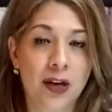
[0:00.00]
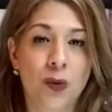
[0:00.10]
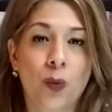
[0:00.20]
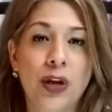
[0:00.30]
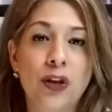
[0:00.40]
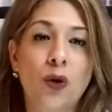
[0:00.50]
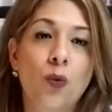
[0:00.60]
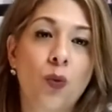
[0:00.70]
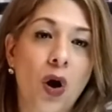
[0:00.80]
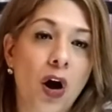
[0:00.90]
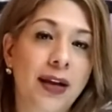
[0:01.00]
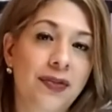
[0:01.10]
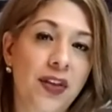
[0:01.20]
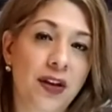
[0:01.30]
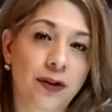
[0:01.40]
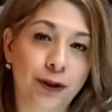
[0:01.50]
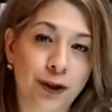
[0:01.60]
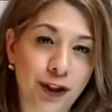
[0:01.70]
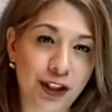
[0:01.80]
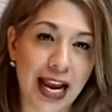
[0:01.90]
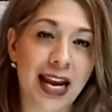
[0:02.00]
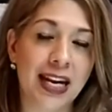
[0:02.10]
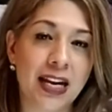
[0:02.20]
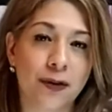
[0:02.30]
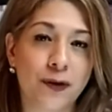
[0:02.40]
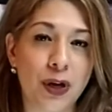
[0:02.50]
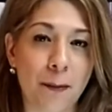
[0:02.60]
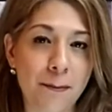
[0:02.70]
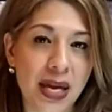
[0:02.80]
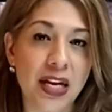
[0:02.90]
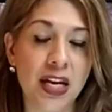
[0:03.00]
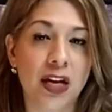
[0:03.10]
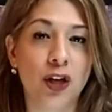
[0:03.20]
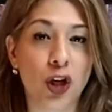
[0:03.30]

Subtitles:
When you walk in the understanding of dominion,